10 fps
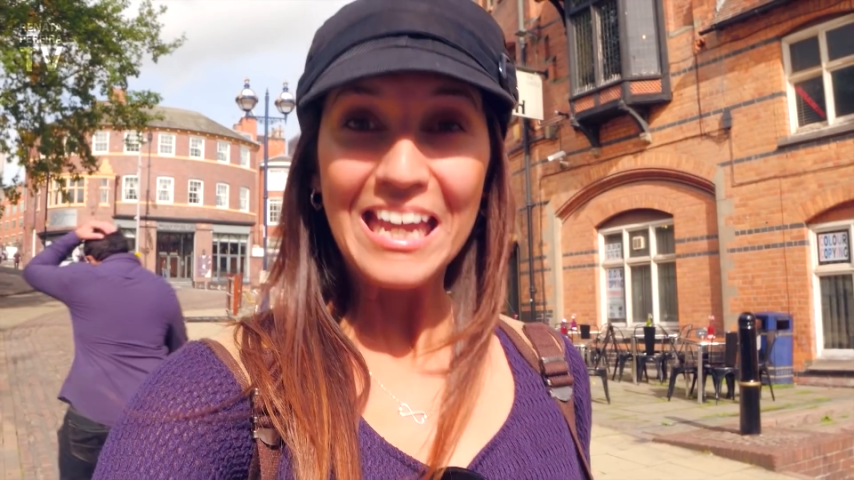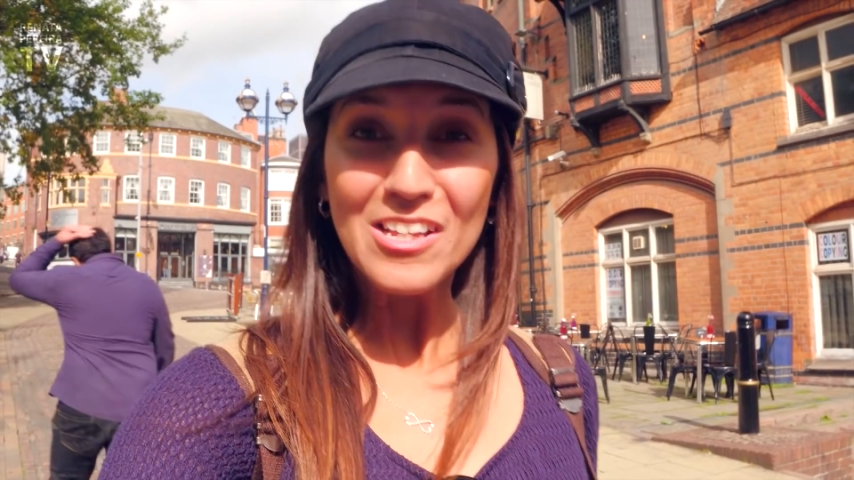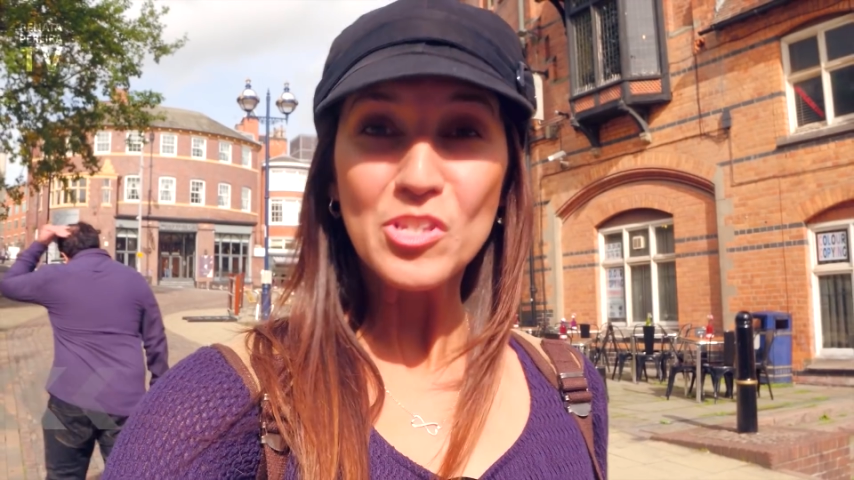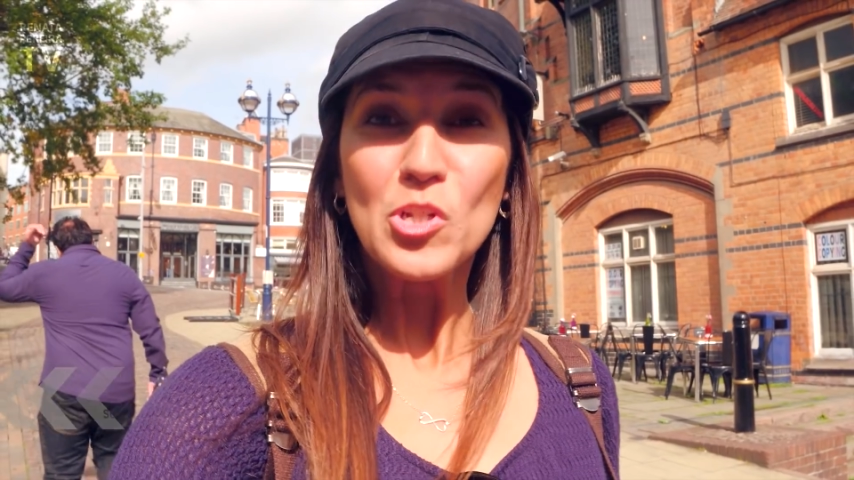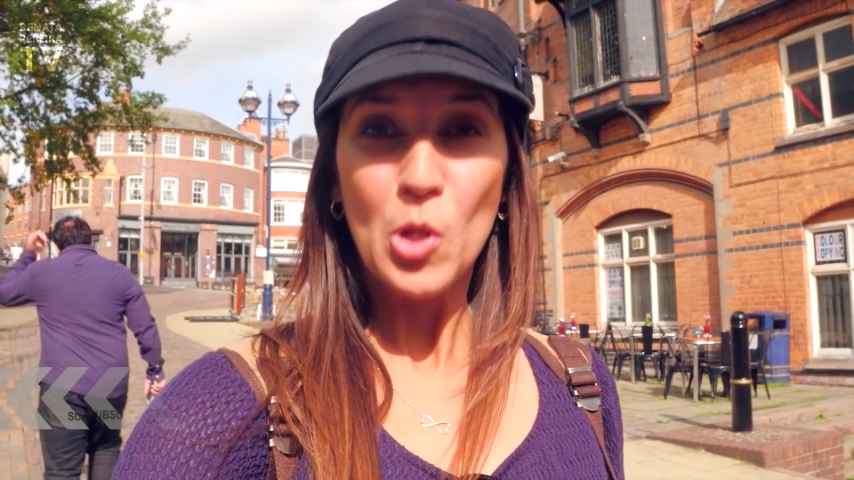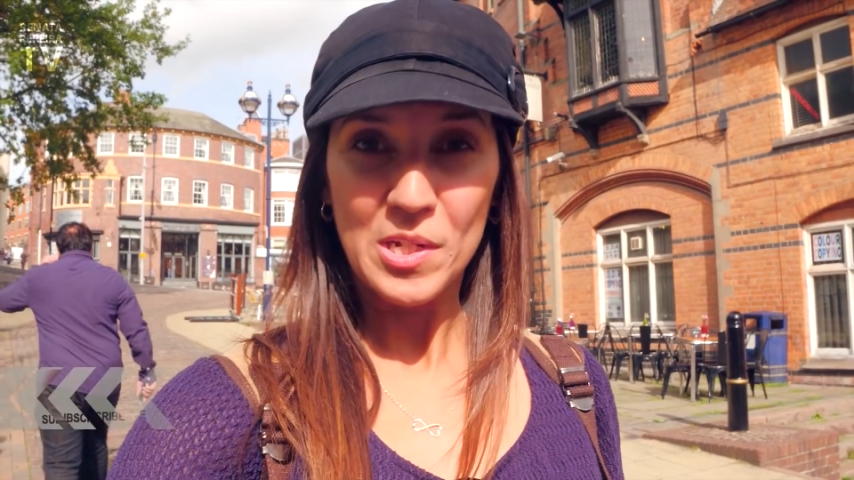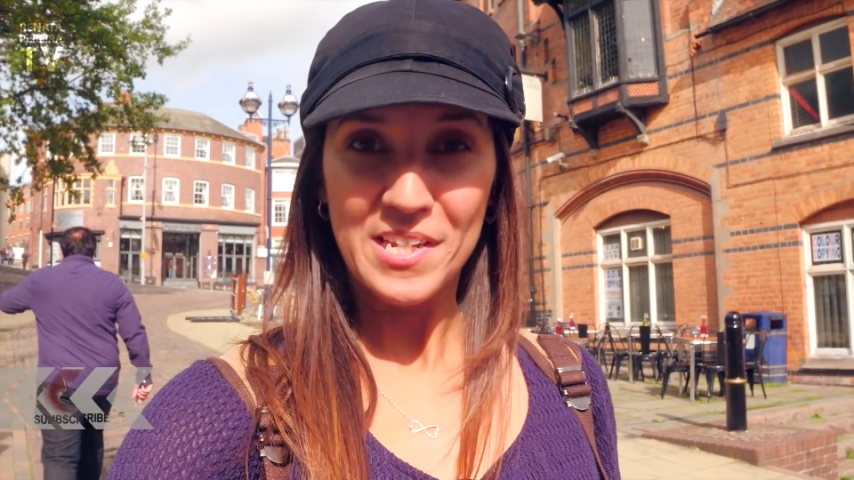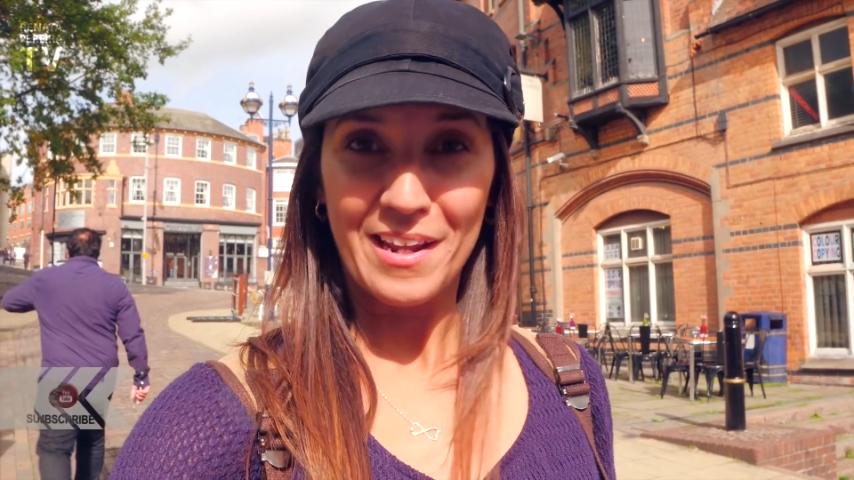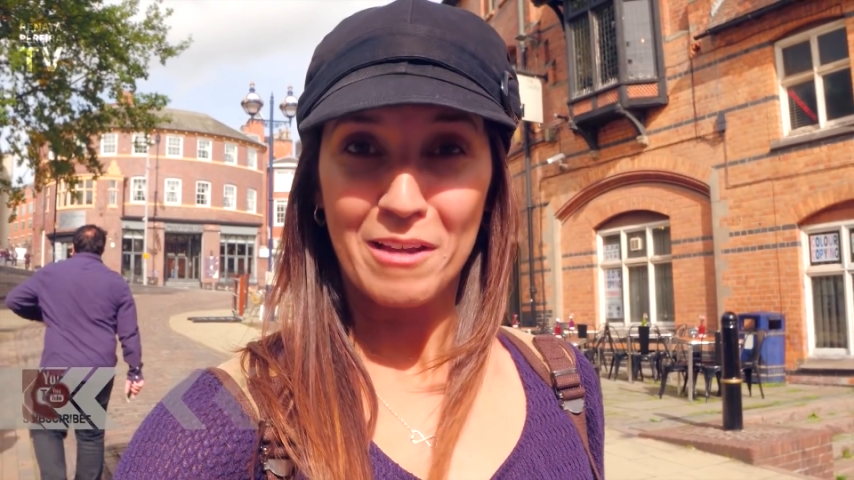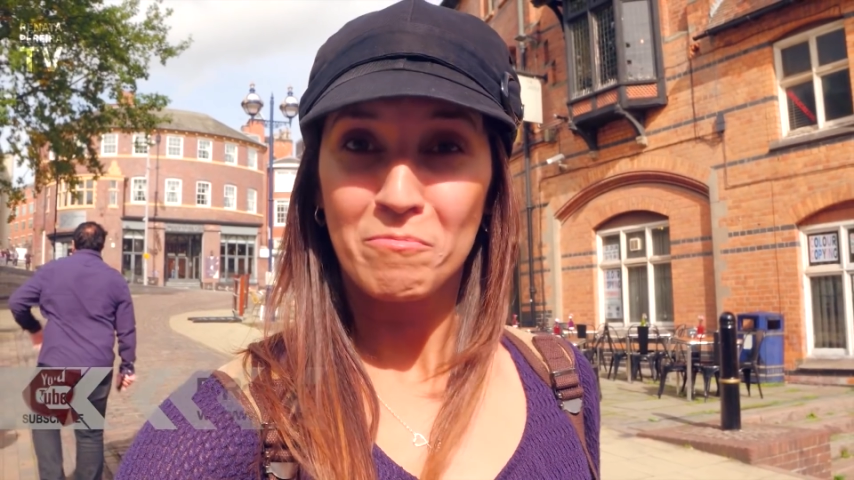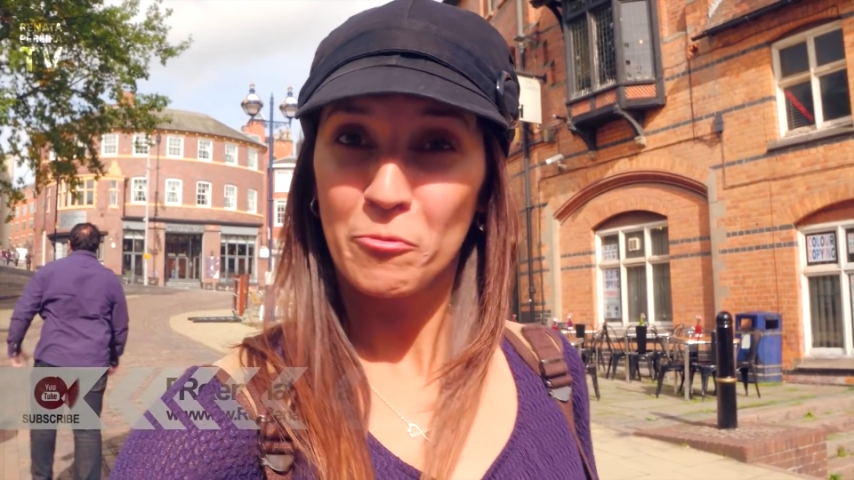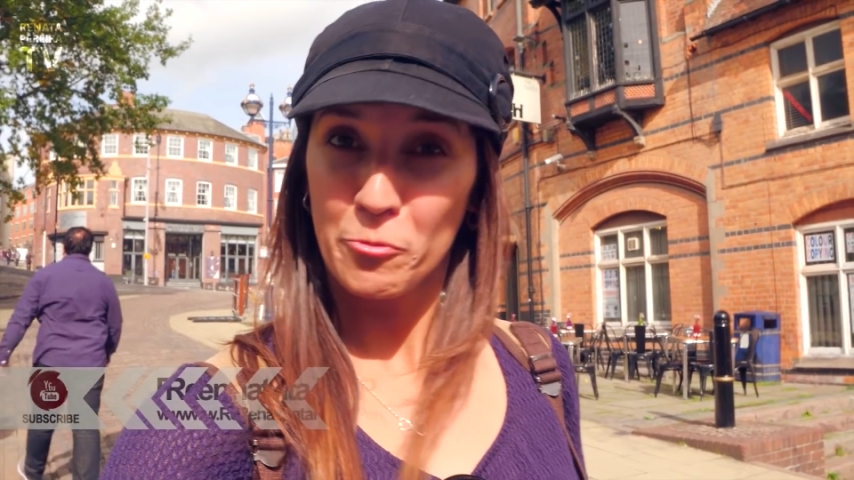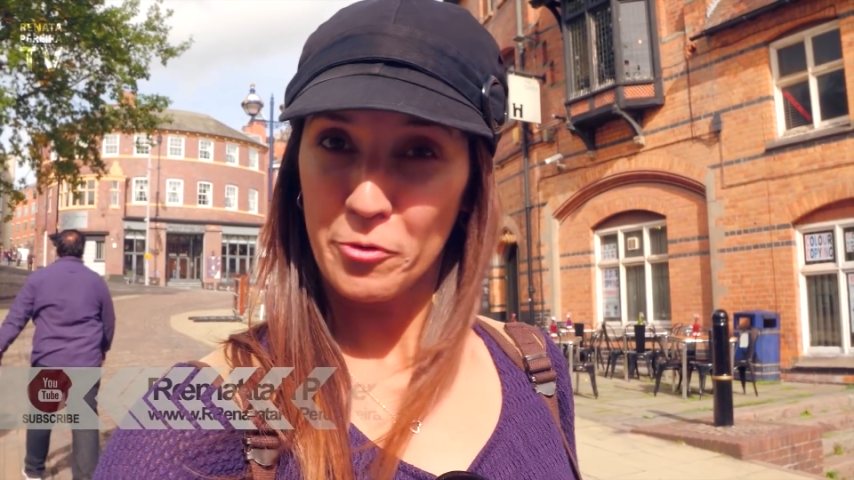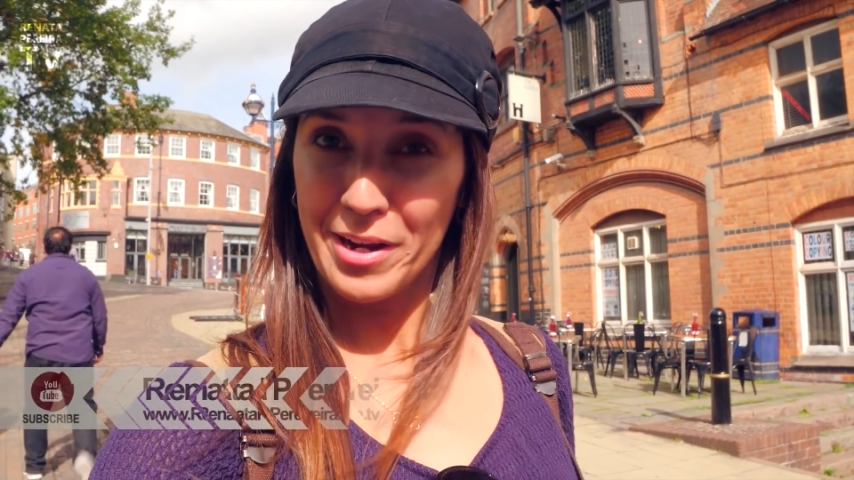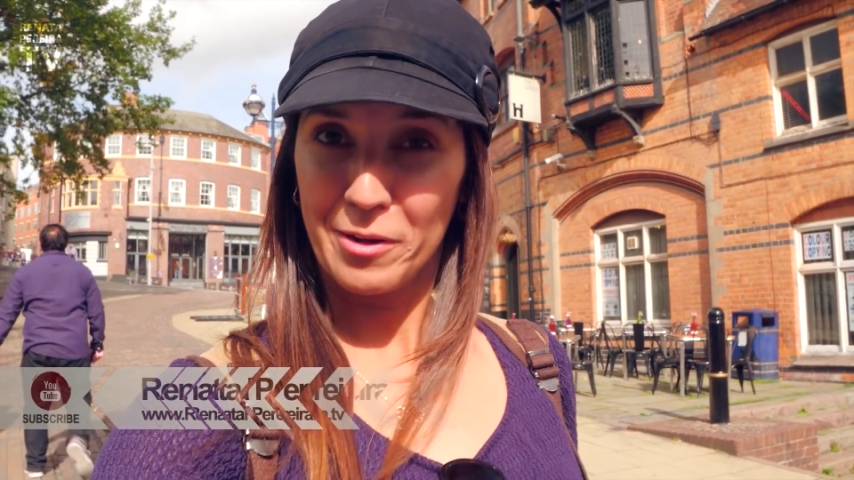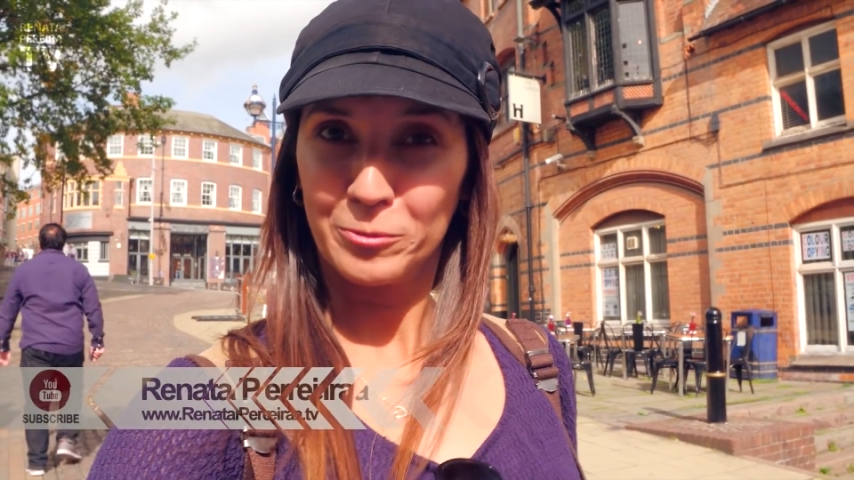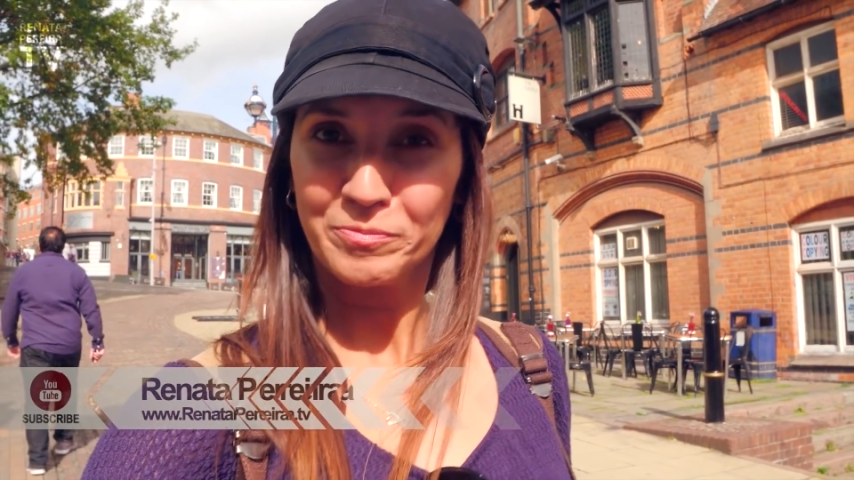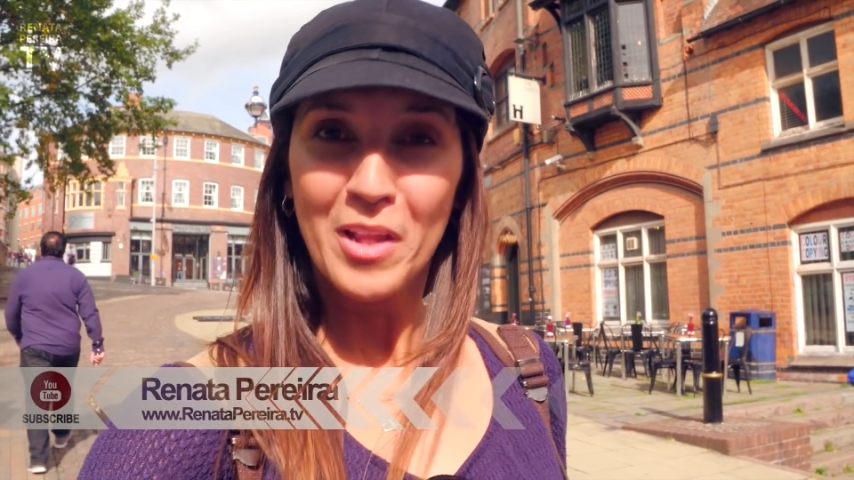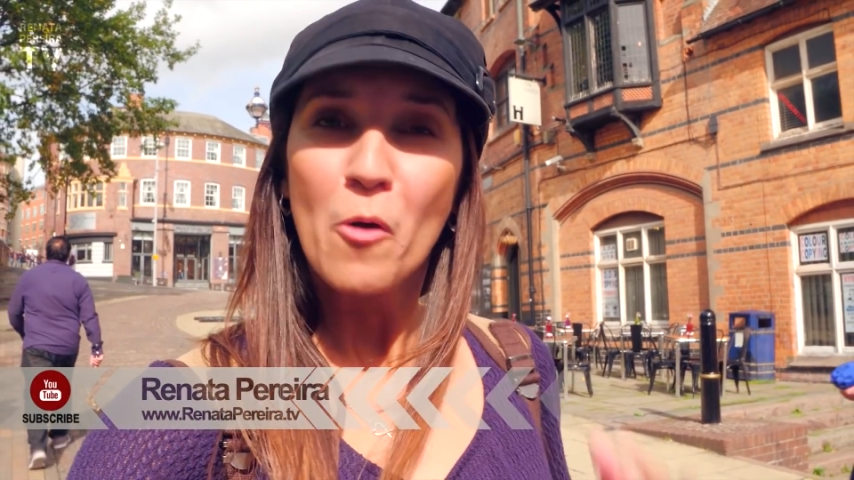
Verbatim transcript: is Nottingham real?